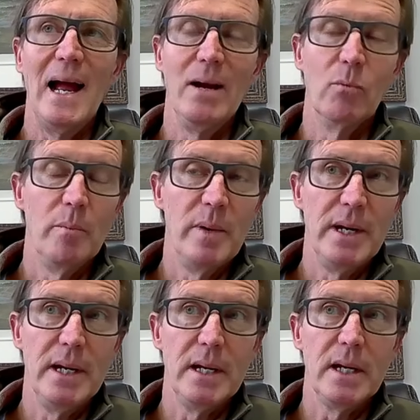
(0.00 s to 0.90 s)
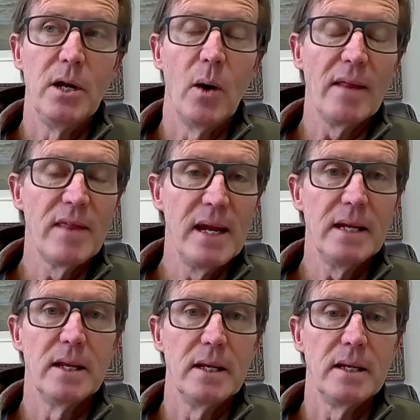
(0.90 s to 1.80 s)
It would be, I
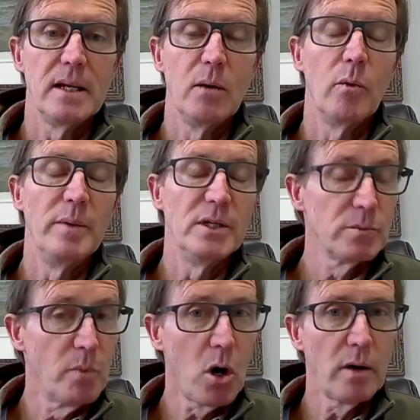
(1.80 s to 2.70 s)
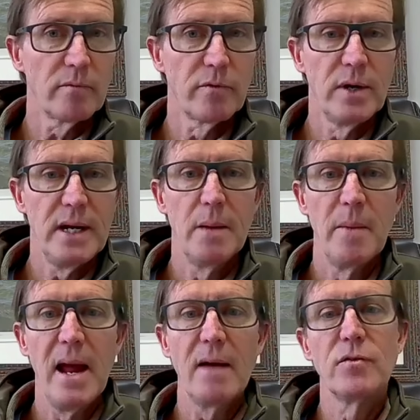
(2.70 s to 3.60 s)
think that it would be smart for
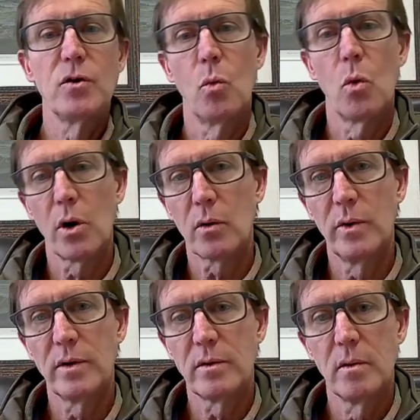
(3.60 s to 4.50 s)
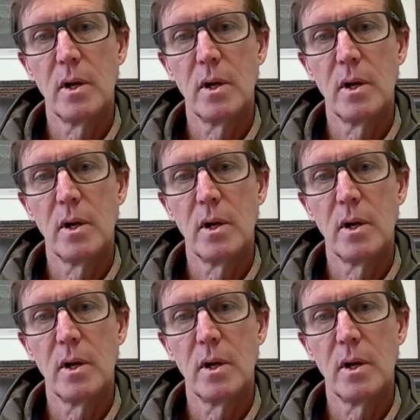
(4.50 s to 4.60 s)
DMF to work with